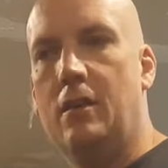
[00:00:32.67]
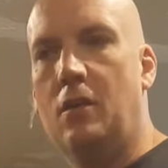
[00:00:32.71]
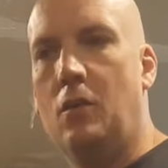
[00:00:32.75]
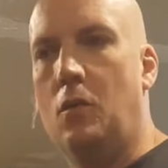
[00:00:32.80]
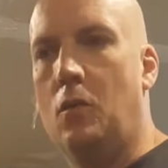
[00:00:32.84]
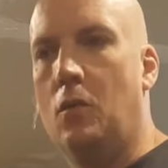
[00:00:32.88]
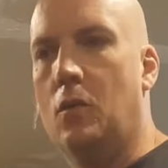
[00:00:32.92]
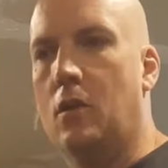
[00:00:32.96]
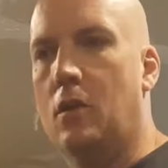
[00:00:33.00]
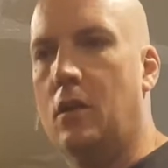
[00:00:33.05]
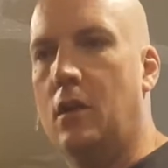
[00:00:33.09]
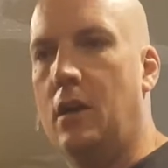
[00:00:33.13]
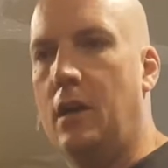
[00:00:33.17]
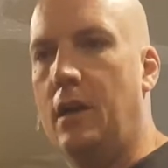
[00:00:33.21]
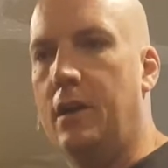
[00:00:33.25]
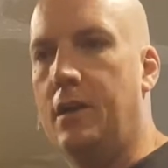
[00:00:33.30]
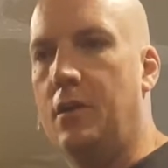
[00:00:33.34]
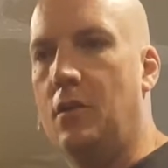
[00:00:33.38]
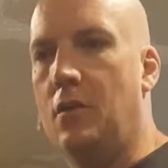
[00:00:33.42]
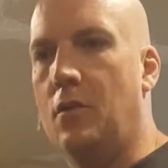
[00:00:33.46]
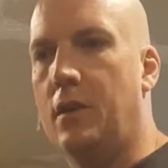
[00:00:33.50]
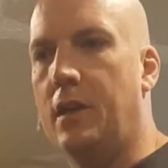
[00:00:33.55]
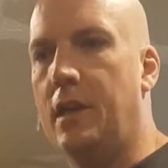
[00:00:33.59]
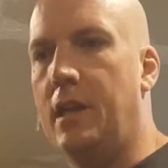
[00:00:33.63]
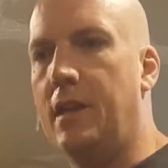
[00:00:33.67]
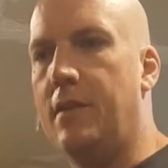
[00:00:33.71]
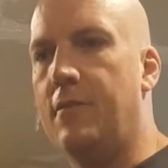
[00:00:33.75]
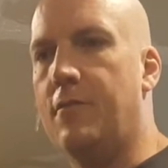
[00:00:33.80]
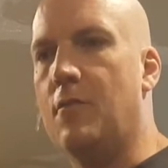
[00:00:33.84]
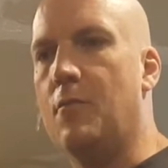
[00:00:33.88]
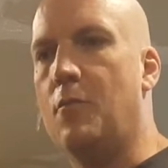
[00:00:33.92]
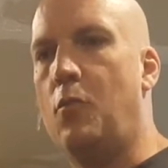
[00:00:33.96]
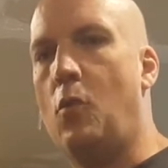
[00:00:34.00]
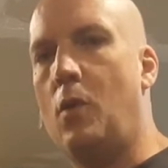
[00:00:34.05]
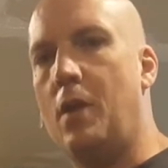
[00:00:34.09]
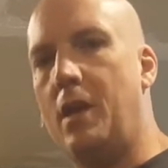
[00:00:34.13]
or getting
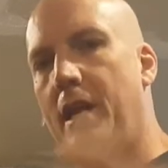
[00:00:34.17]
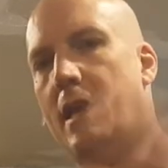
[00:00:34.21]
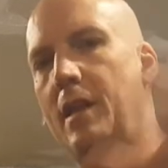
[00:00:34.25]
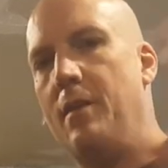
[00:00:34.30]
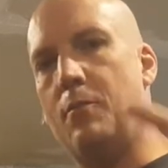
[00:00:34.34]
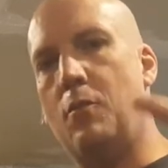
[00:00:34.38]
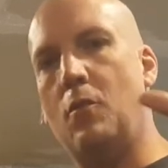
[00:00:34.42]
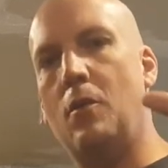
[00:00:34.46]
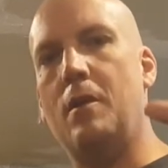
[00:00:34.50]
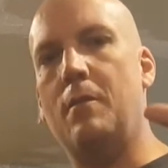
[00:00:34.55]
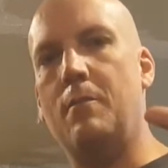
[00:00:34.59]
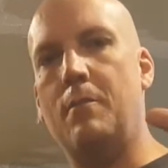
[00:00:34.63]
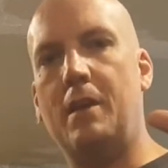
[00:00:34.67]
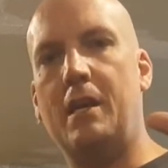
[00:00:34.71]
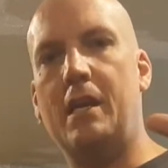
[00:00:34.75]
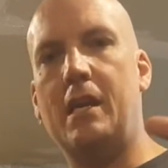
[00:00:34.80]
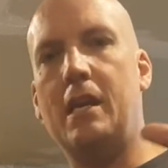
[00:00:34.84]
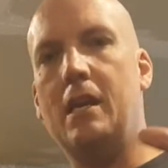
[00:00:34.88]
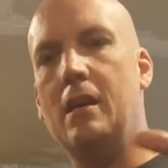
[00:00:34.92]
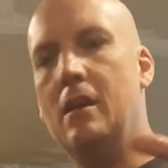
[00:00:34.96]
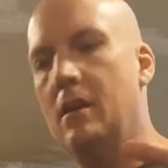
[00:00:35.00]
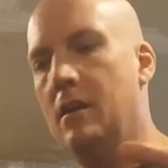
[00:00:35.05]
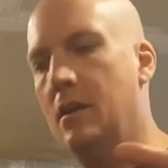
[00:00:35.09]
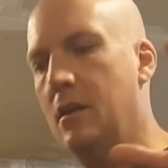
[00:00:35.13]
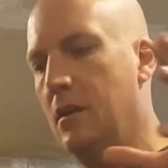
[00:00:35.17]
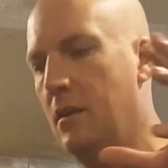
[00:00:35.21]
from point A to point B